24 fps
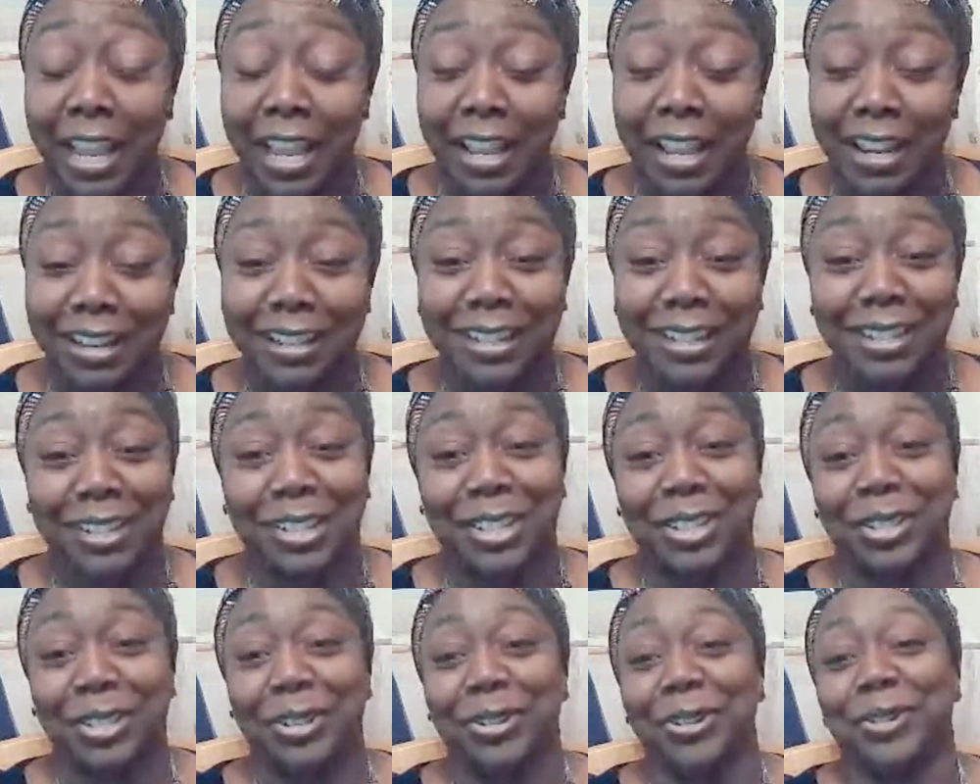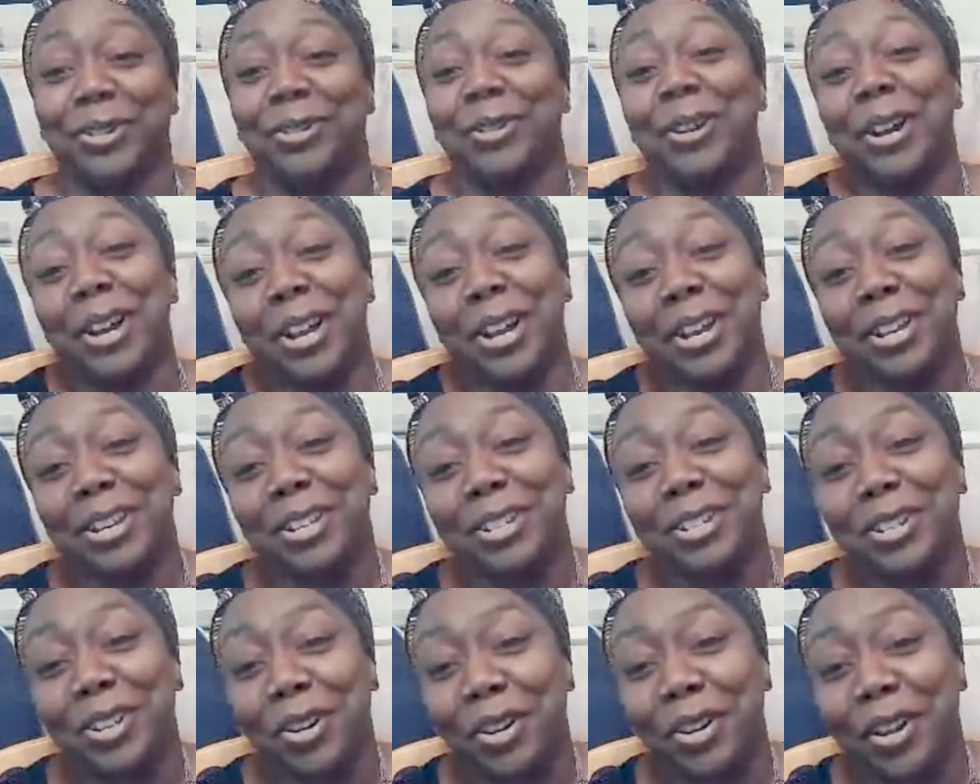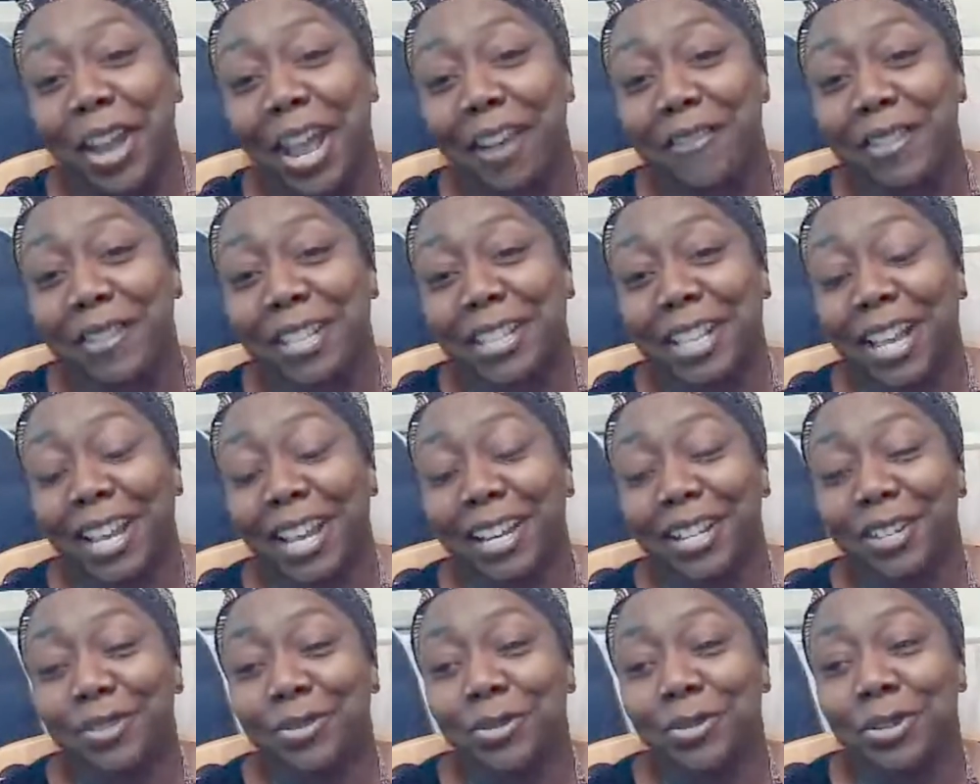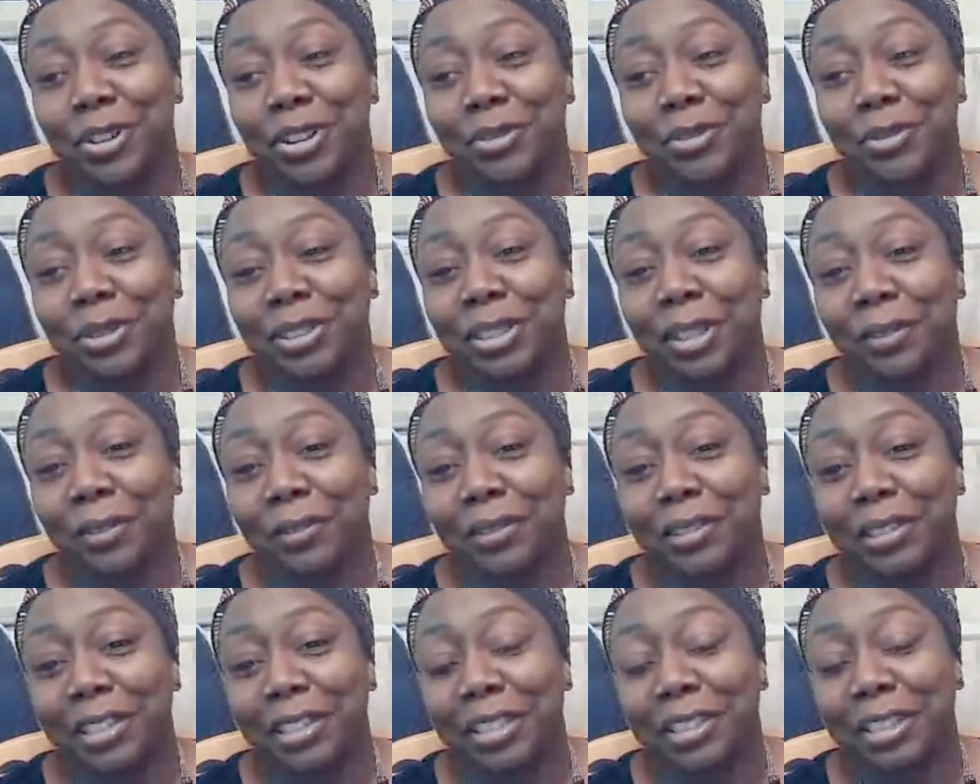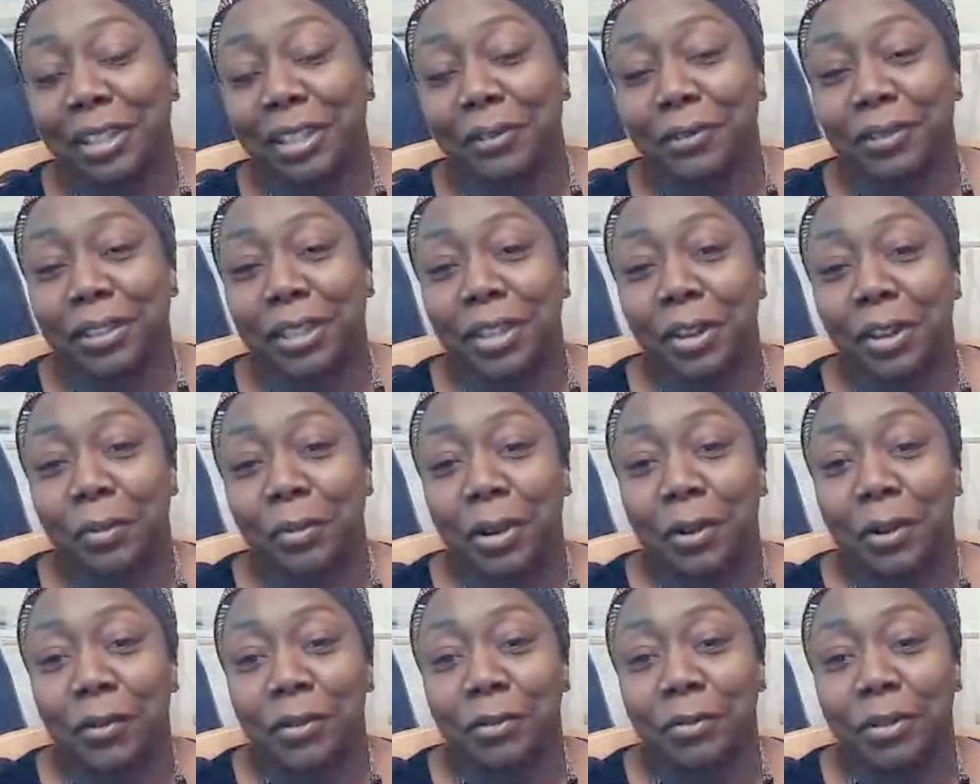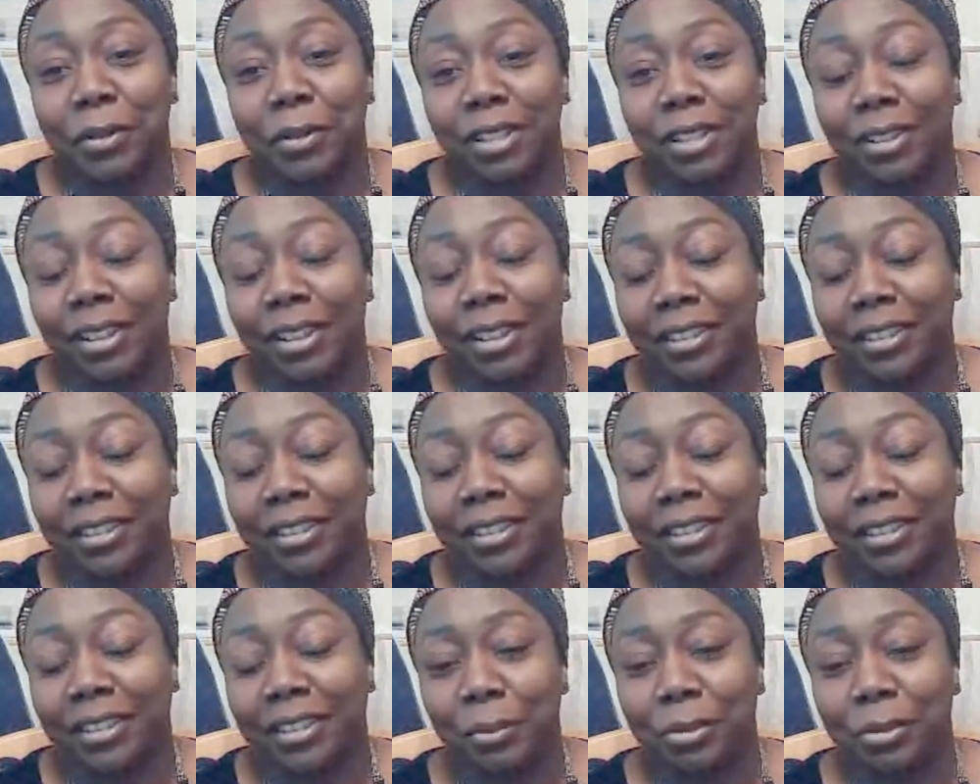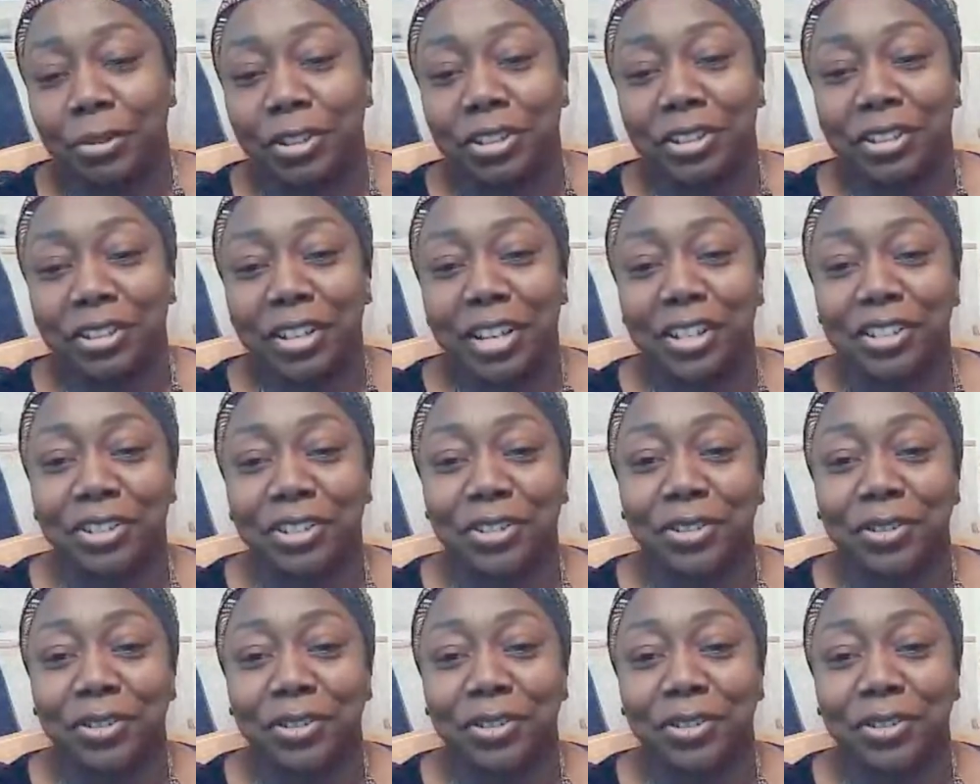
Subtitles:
cash. So, having that in order will definitely help everyone. So I thank you. I appreciate you.